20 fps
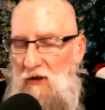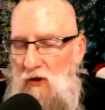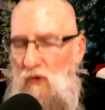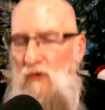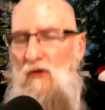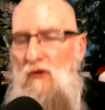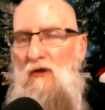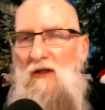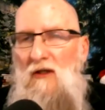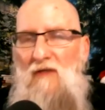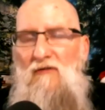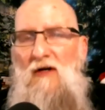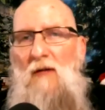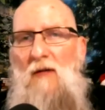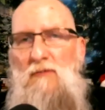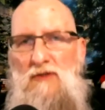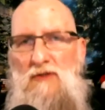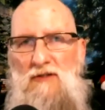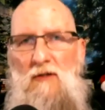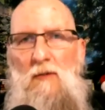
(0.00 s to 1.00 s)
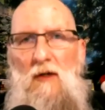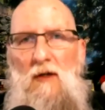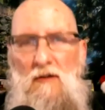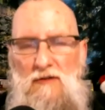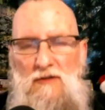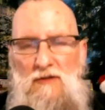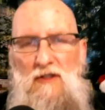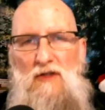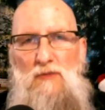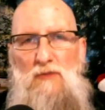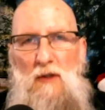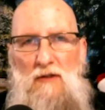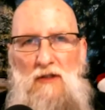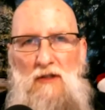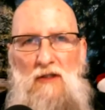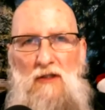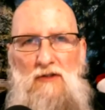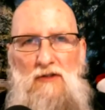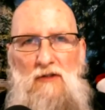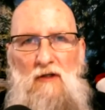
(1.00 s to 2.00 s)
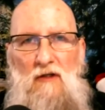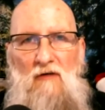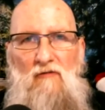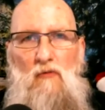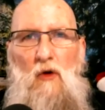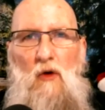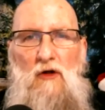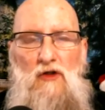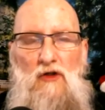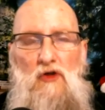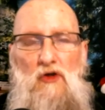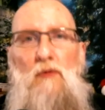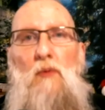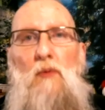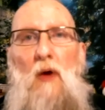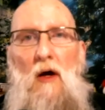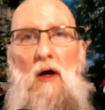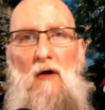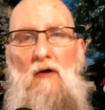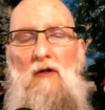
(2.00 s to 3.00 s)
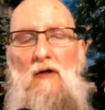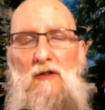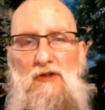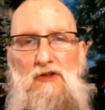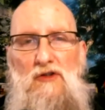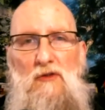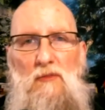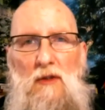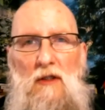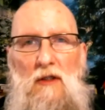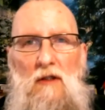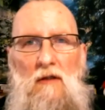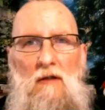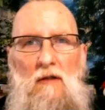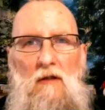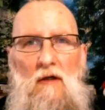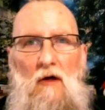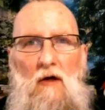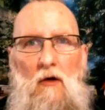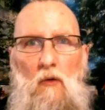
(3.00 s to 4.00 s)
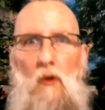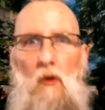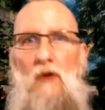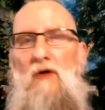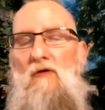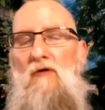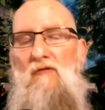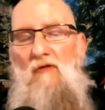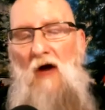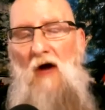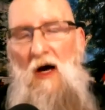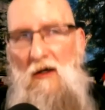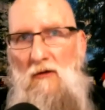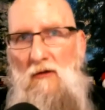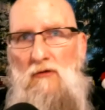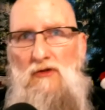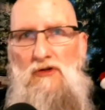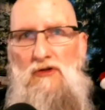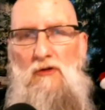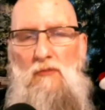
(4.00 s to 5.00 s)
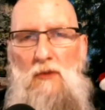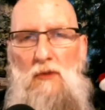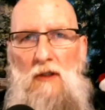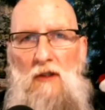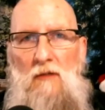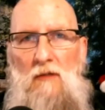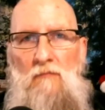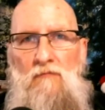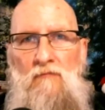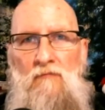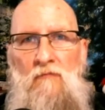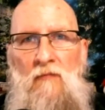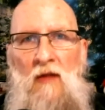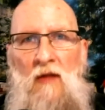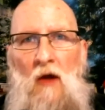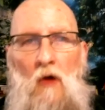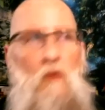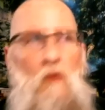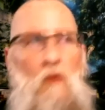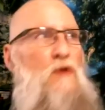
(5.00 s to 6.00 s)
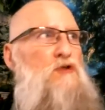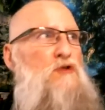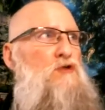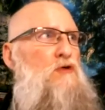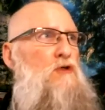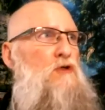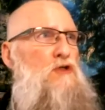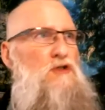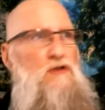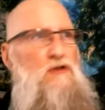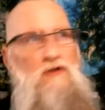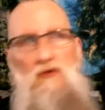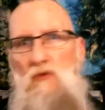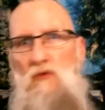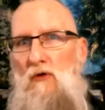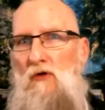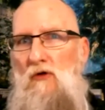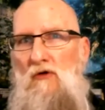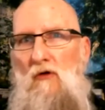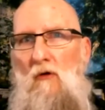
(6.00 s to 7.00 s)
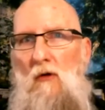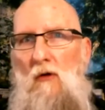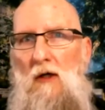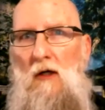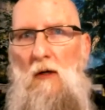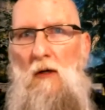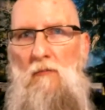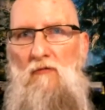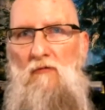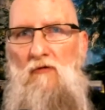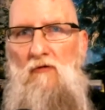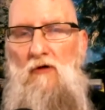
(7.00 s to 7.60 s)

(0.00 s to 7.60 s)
living up to someone else's expectation of what your priorities should be, or what your values should be, or what traditions were growing up for